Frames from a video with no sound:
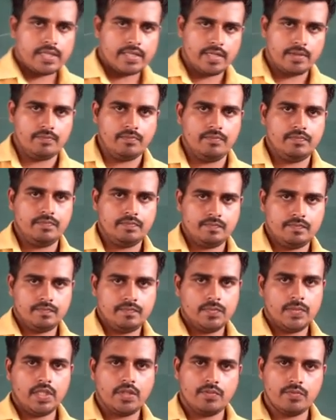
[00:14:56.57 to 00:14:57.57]
them,
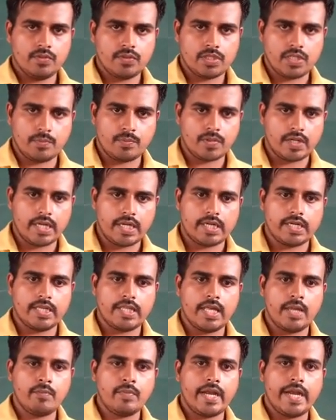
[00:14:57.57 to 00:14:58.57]

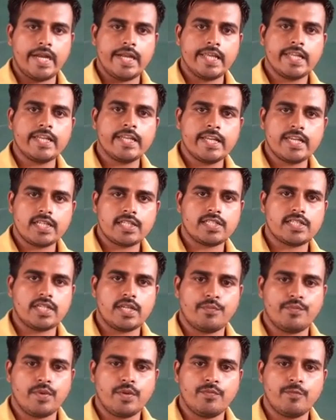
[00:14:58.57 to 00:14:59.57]
and in next
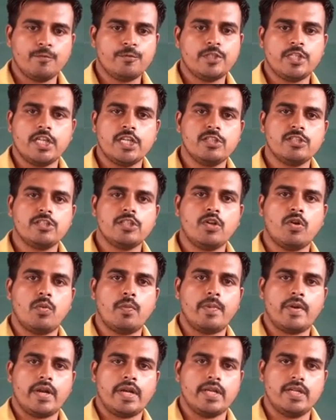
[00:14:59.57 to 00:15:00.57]
step if you change the
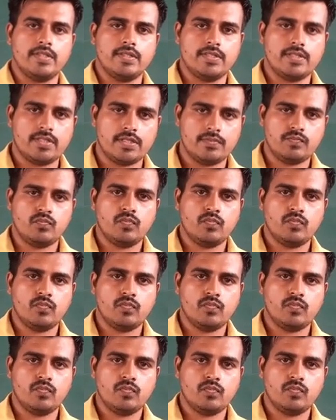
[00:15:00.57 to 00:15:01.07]
operands,